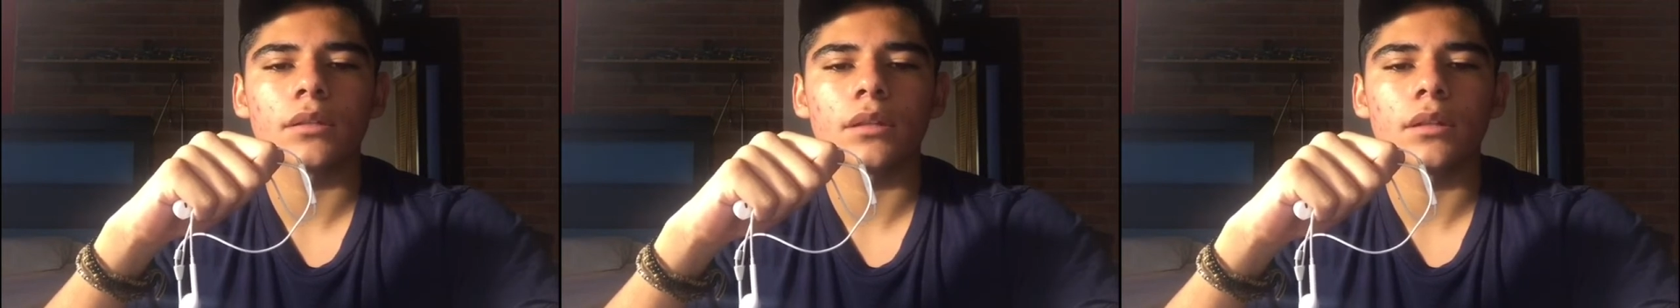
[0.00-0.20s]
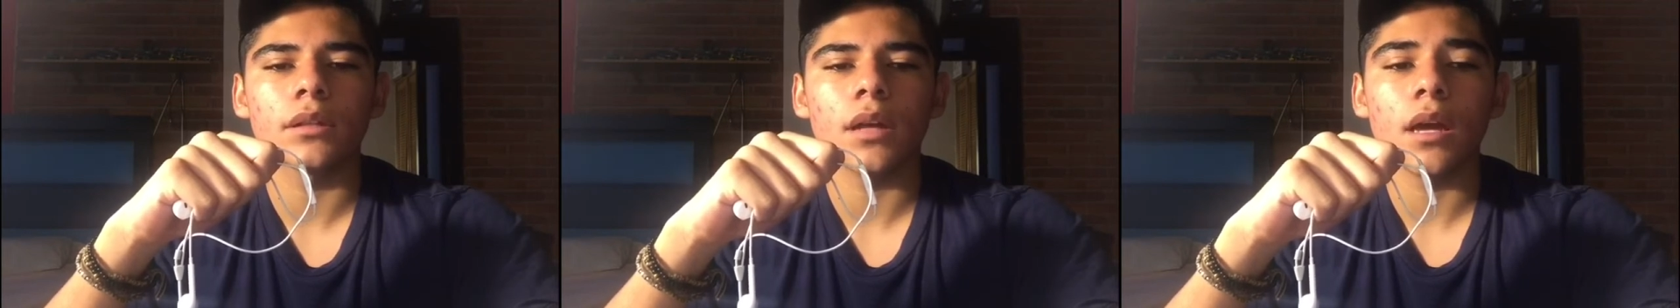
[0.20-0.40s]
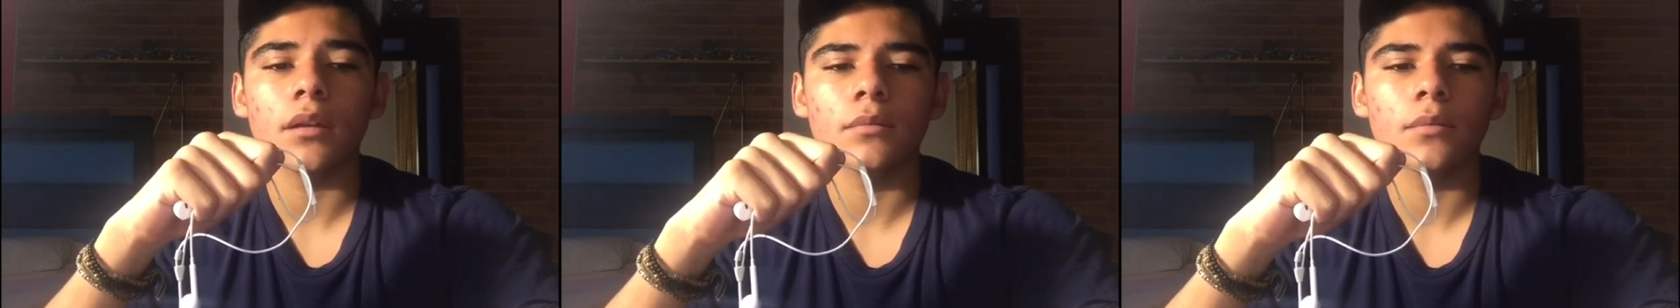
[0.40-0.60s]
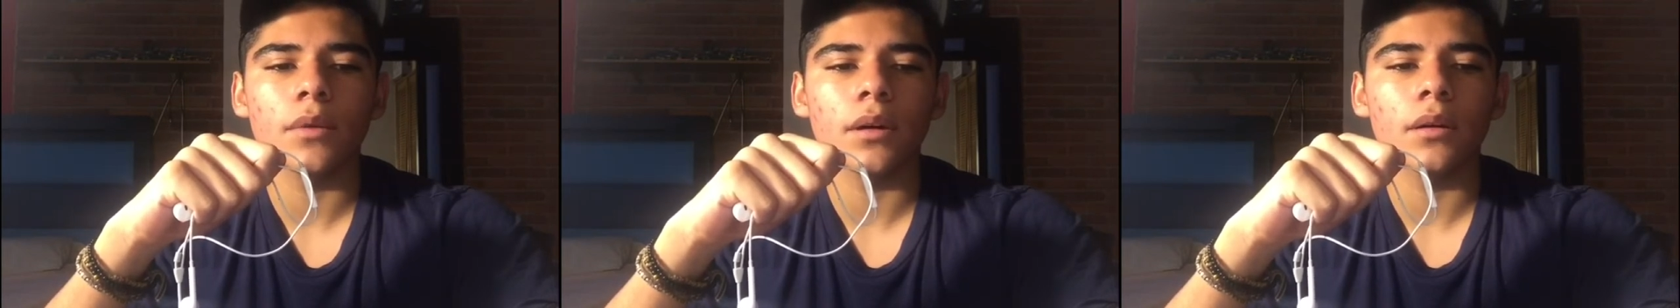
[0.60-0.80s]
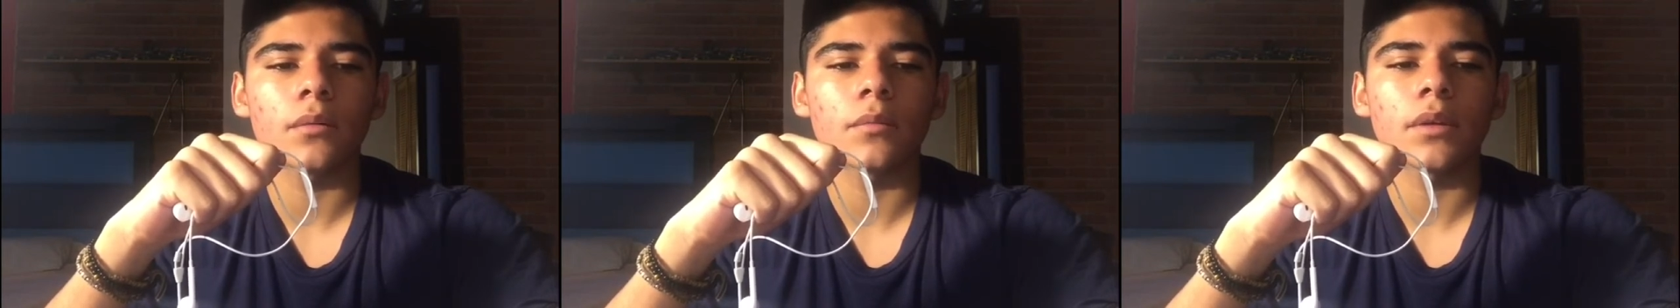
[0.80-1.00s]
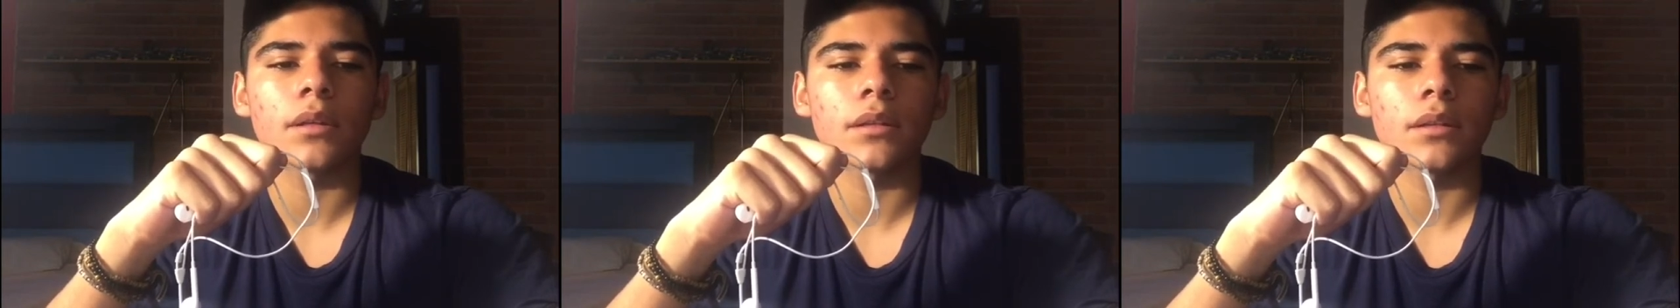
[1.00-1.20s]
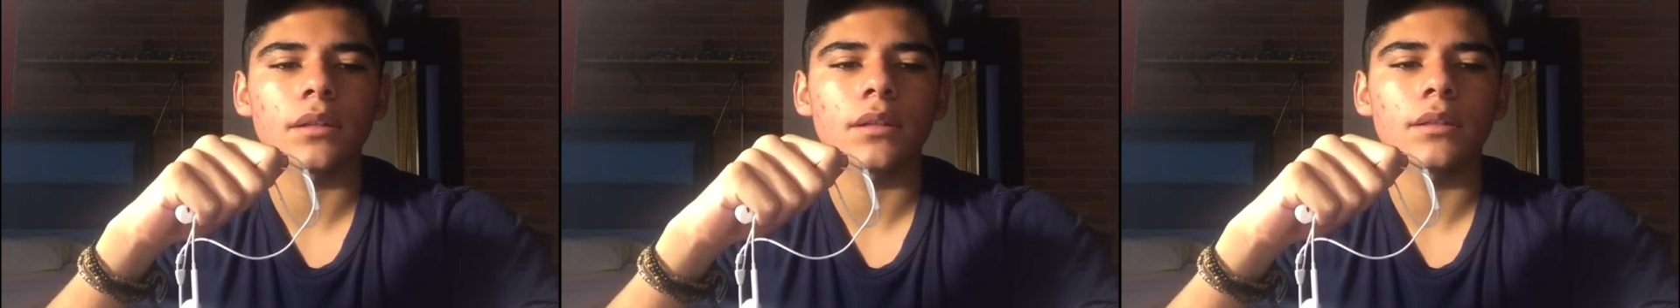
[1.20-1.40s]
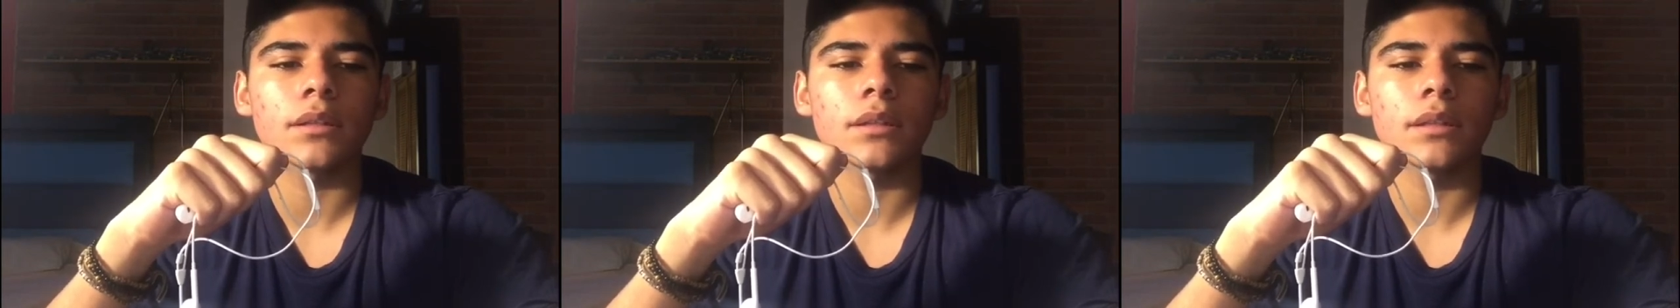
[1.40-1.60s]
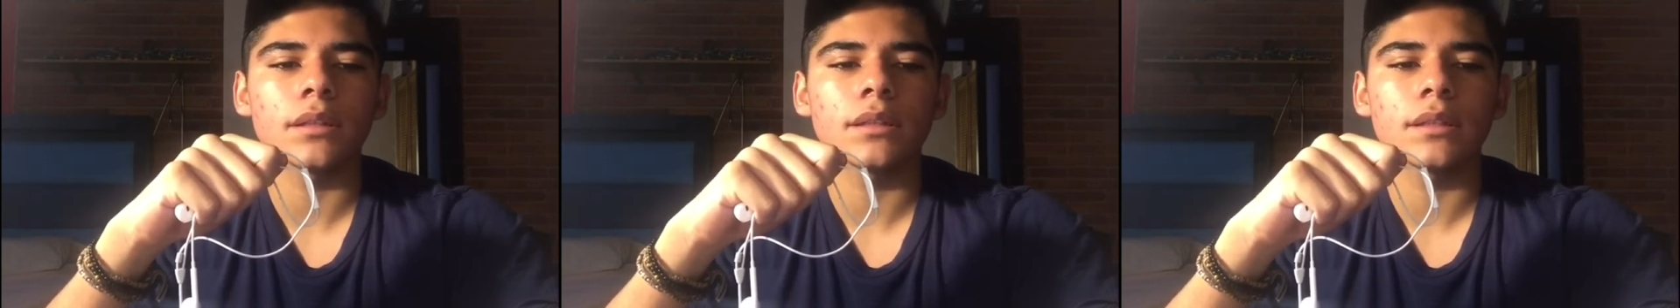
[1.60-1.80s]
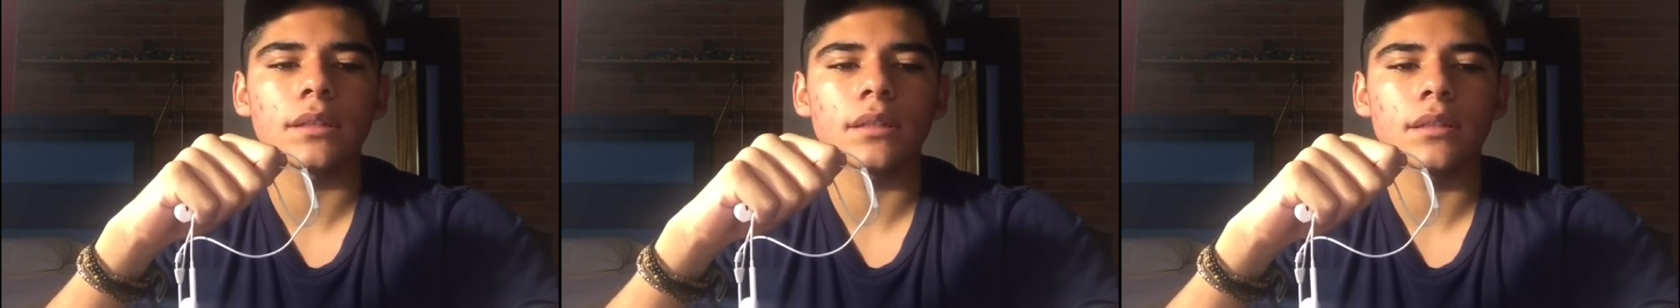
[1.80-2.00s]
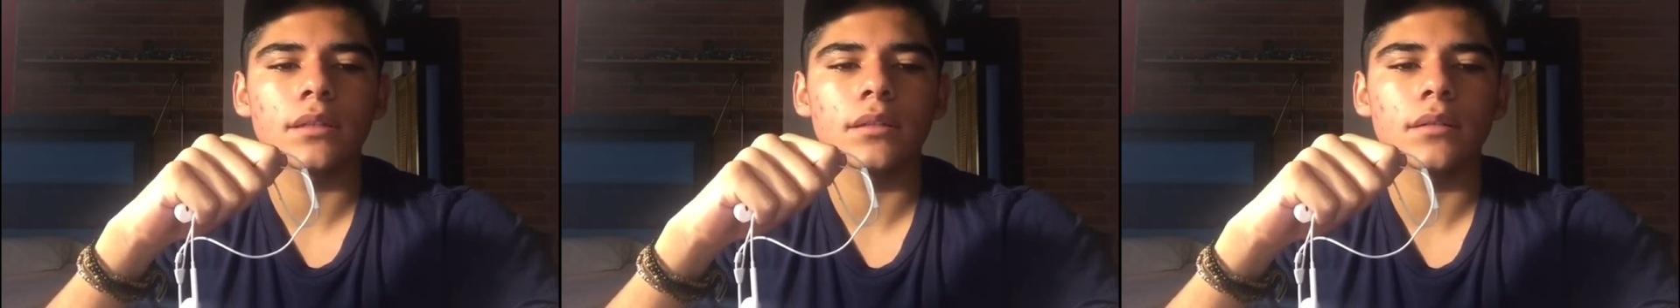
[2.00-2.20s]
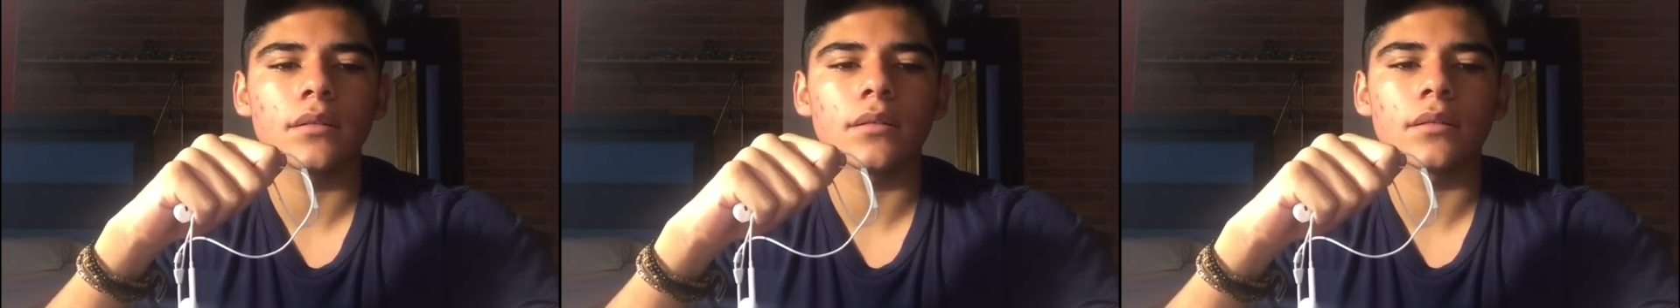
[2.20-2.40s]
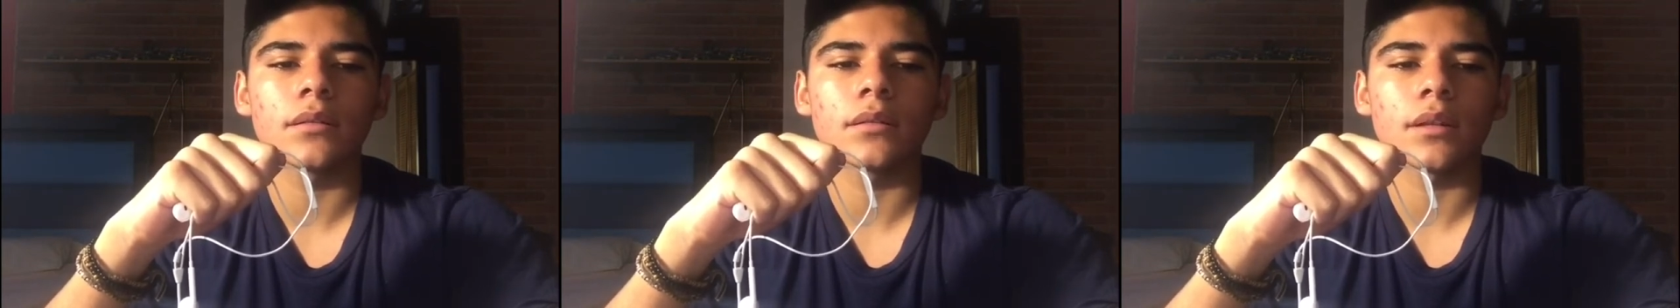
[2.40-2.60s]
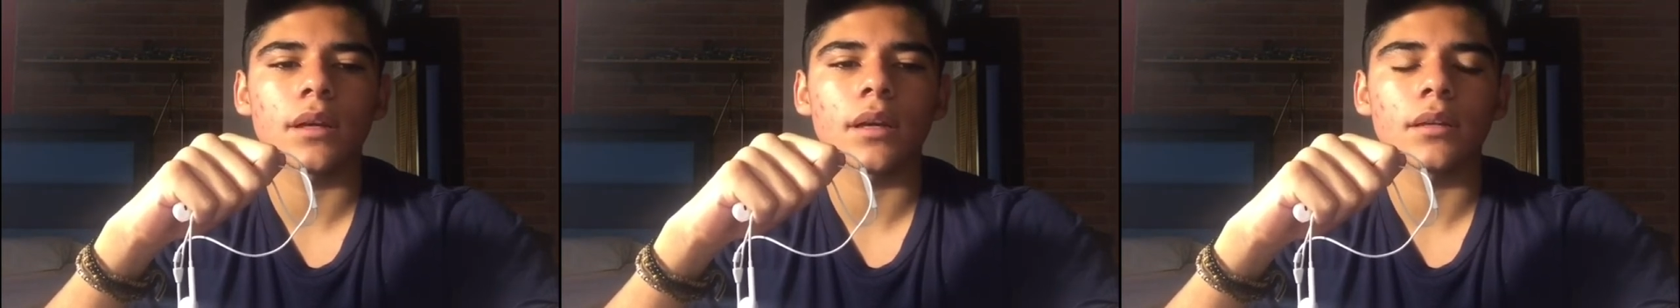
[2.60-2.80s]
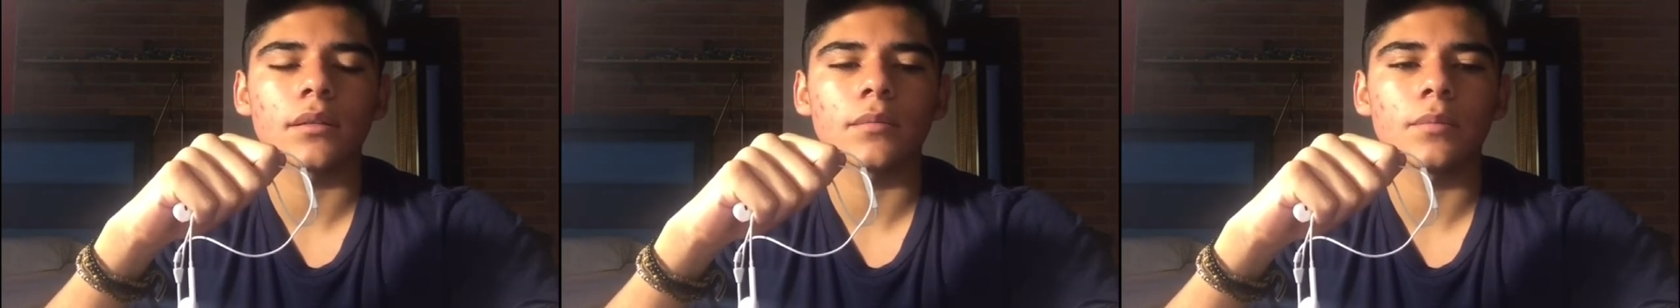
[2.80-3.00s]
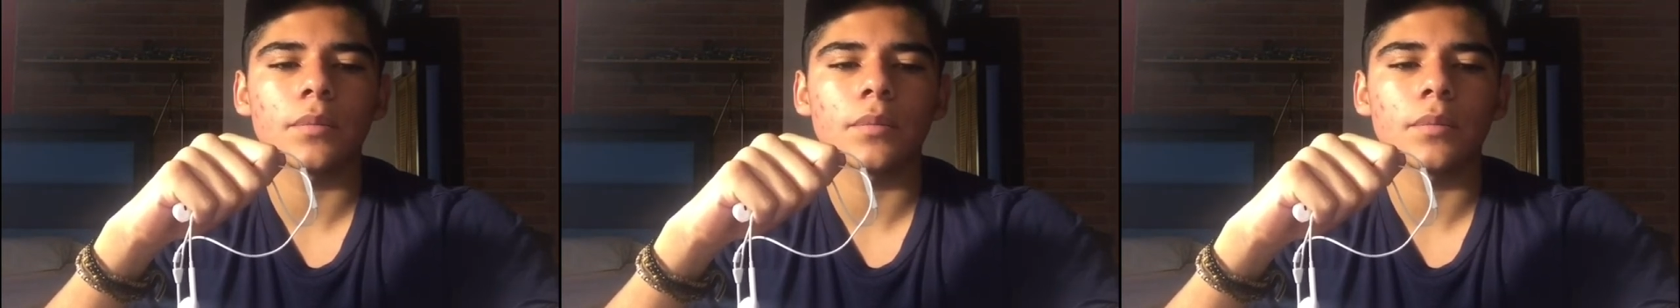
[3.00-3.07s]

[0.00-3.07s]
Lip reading: in that environment it is easier that